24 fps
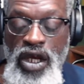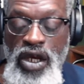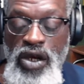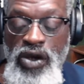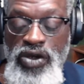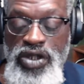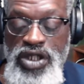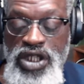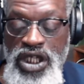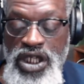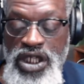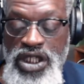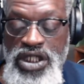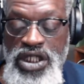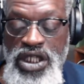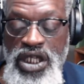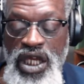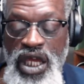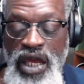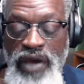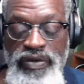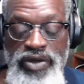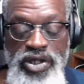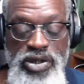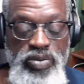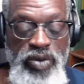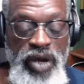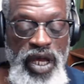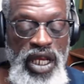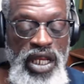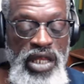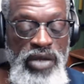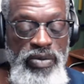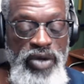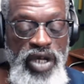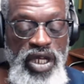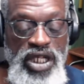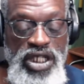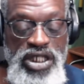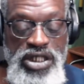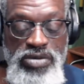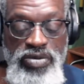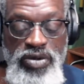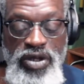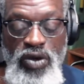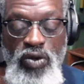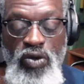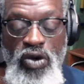Lois Henderson, Kevin Spratling, Mary
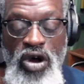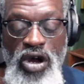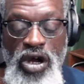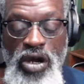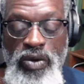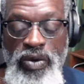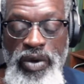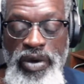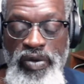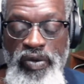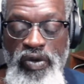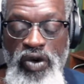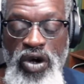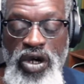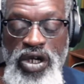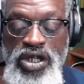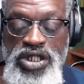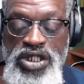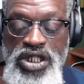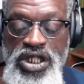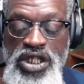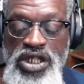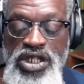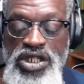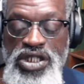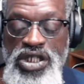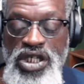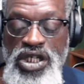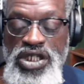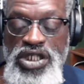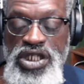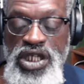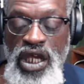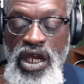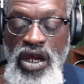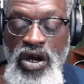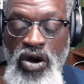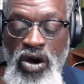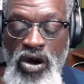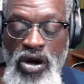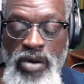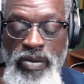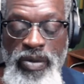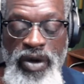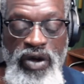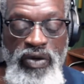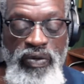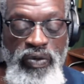Elizabeth Walker, Rain Walker Sr., Sarah Jane
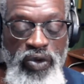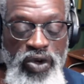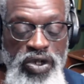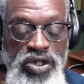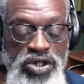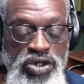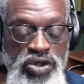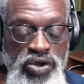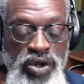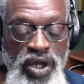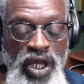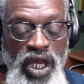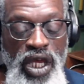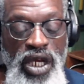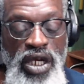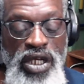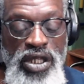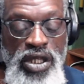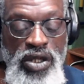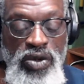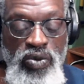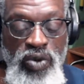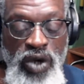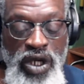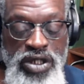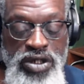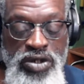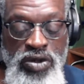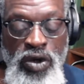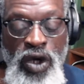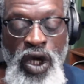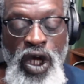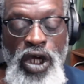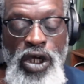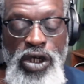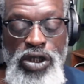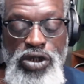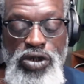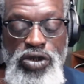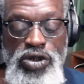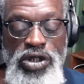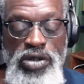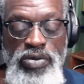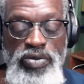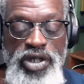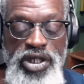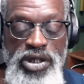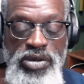Carter, Michael Ford Jr., Kennedy D. Russell,
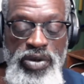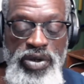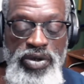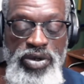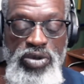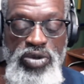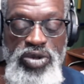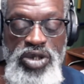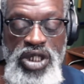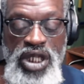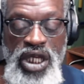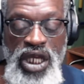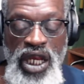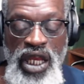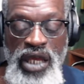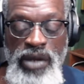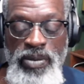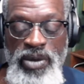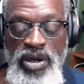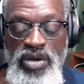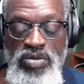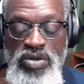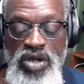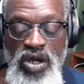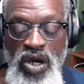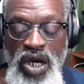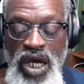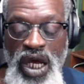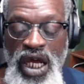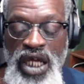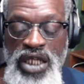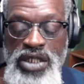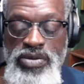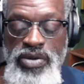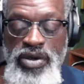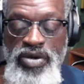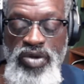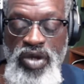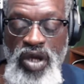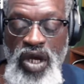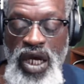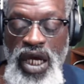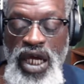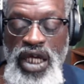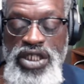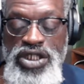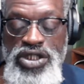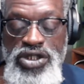Susie D. Smith, Teresa Clay, Mel Del Hodge
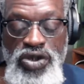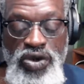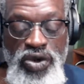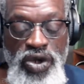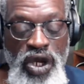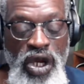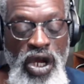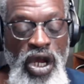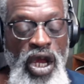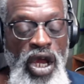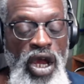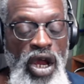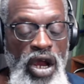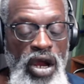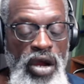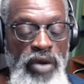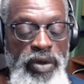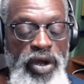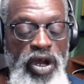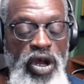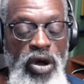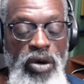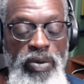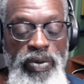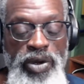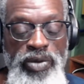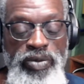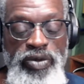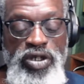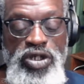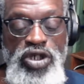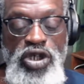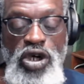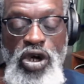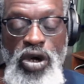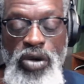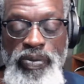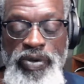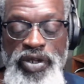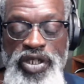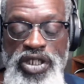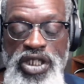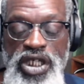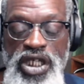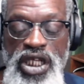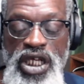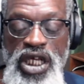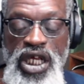Jr., Herman Copeland, Mitchell
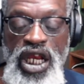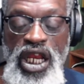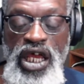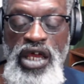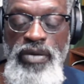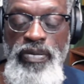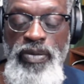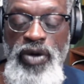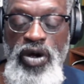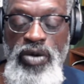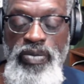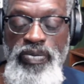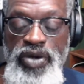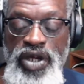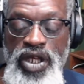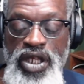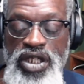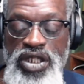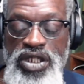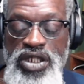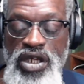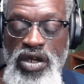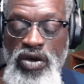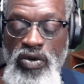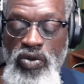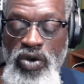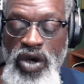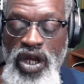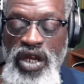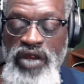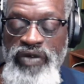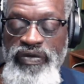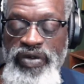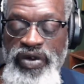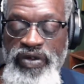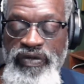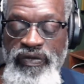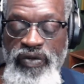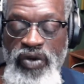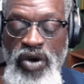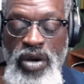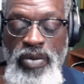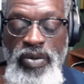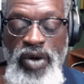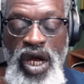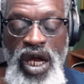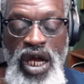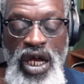Copeland, Jenny Clay, Bird Beatty, Sel Well, Libby the
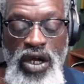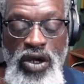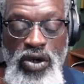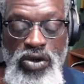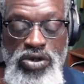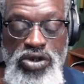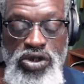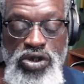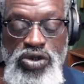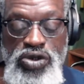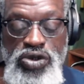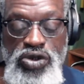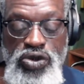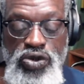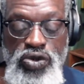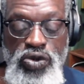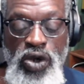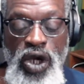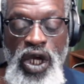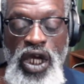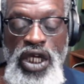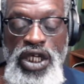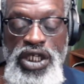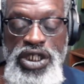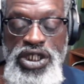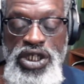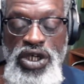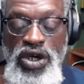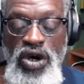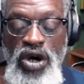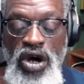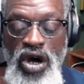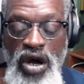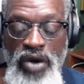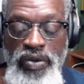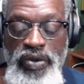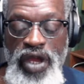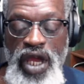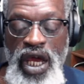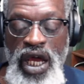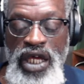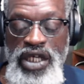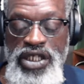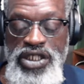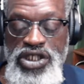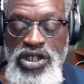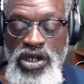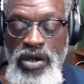Farmer, Agoso Sue, Cheryl Harvey,
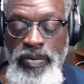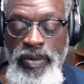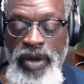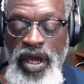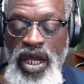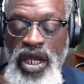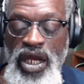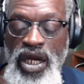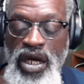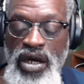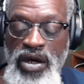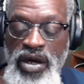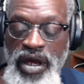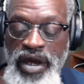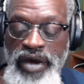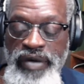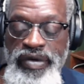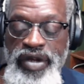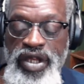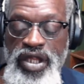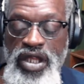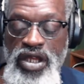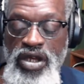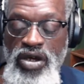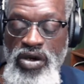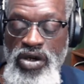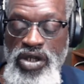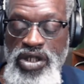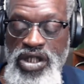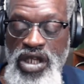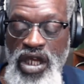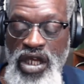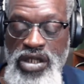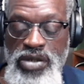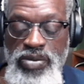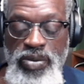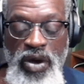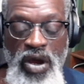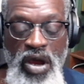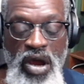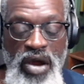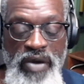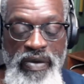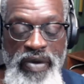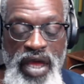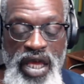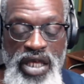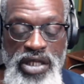Aunt Charmaine, Aunt Evelyn, Theolis Hasbury,
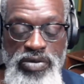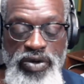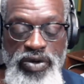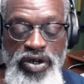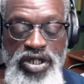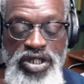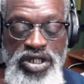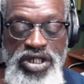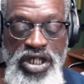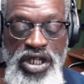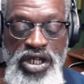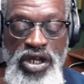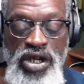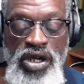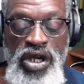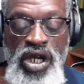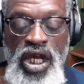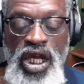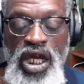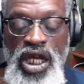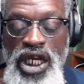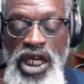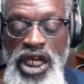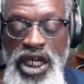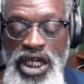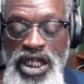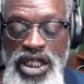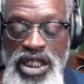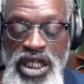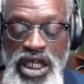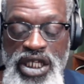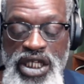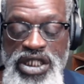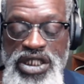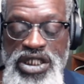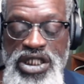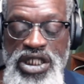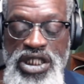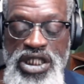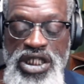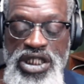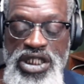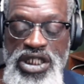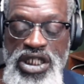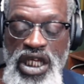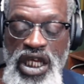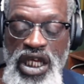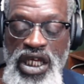Harvey Hasbury Sr., Linda Dickinson,
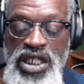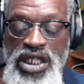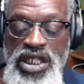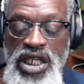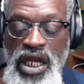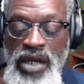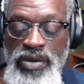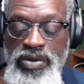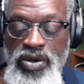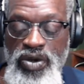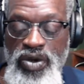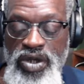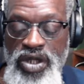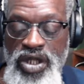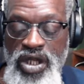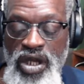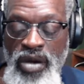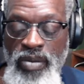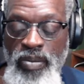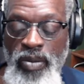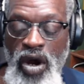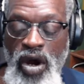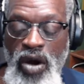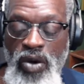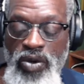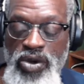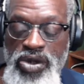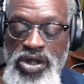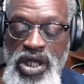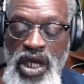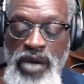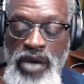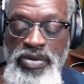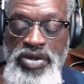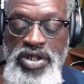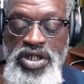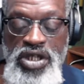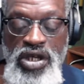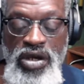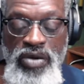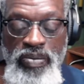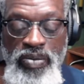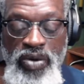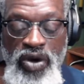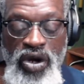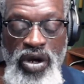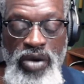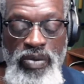T.C. Islam, Gerald Dunbar, Will Thomas, Sarah
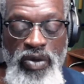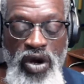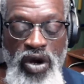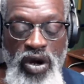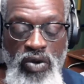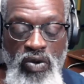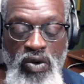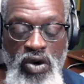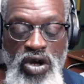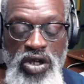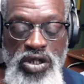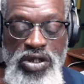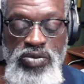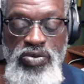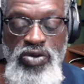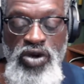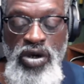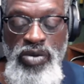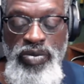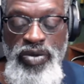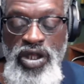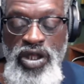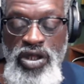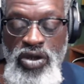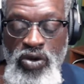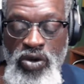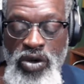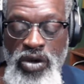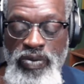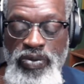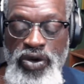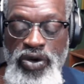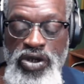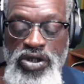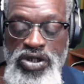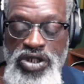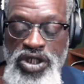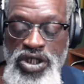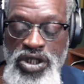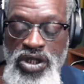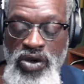Berry, Mark Walsh, Murphy Thorne, Pearl G.